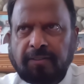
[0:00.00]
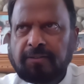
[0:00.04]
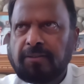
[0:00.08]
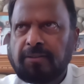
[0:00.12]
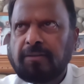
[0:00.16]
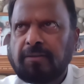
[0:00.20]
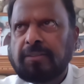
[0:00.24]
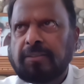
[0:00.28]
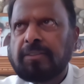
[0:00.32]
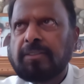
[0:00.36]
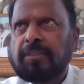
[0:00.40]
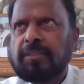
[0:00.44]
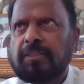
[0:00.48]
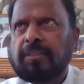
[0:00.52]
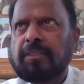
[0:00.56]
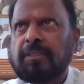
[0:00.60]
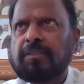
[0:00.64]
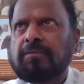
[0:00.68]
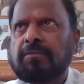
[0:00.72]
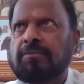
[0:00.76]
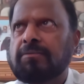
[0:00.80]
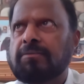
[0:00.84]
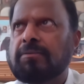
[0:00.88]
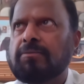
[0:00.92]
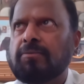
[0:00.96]
So I was
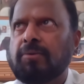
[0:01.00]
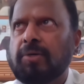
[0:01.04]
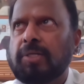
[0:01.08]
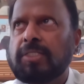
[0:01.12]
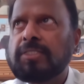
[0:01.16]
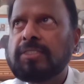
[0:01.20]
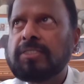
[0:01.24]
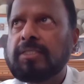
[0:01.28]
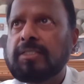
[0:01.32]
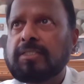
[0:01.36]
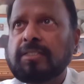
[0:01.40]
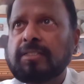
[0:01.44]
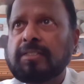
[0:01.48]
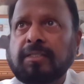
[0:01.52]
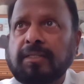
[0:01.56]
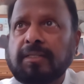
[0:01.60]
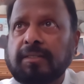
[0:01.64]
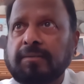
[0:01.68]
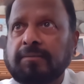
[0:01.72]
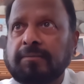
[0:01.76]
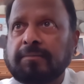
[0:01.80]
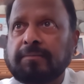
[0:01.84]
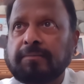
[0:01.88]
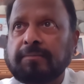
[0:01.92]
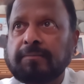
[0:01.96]
thinking, what is this
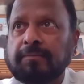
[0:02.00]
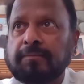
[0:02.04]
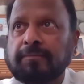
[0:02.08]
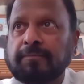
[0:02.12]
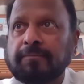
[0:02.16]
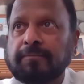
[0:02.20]
dream?